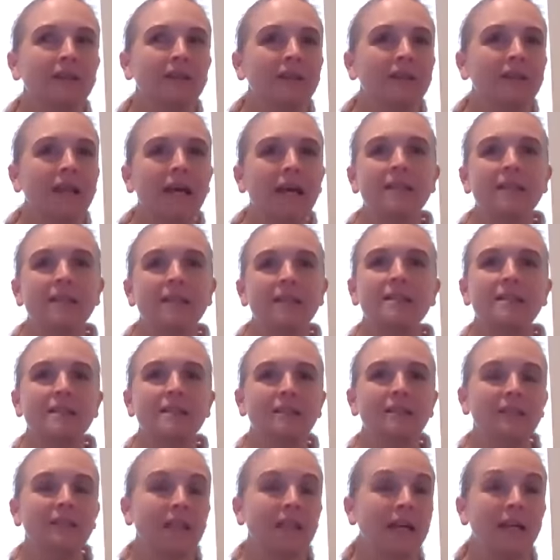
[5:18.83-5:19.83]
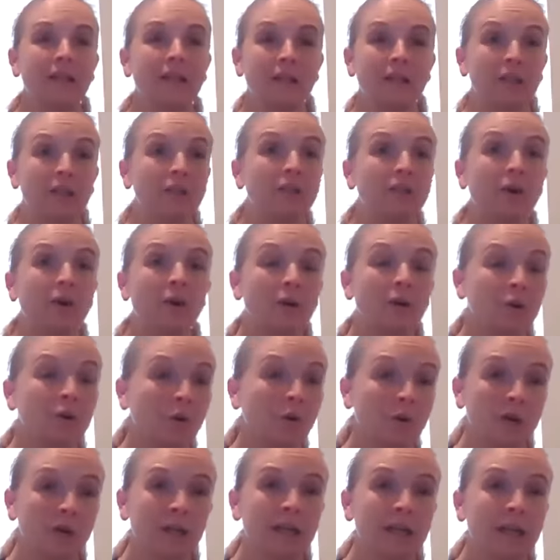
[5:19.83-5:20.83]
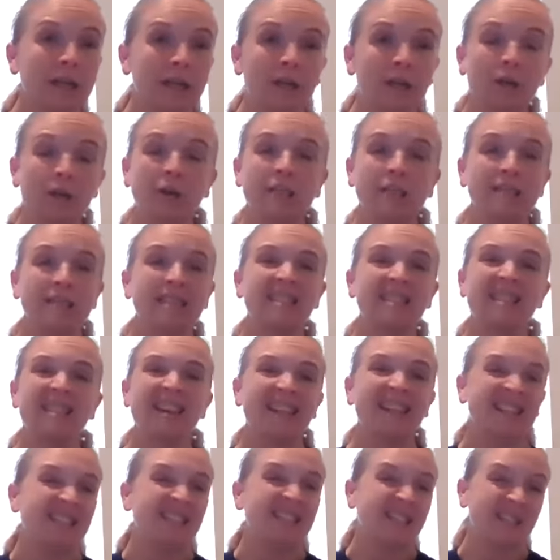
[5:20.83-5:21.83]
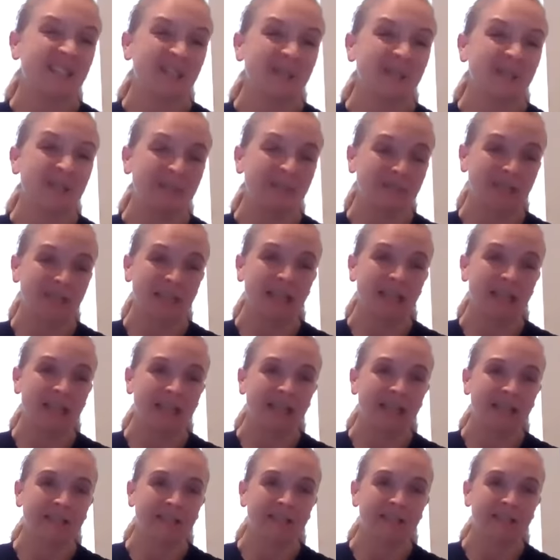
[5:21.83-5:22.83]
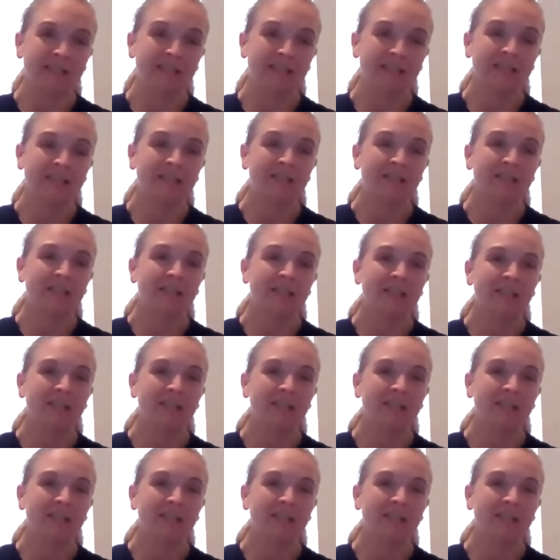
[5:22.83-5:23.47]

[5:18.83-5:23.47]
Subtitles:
let an adult or a kiddo, because it's not exclusive to kids.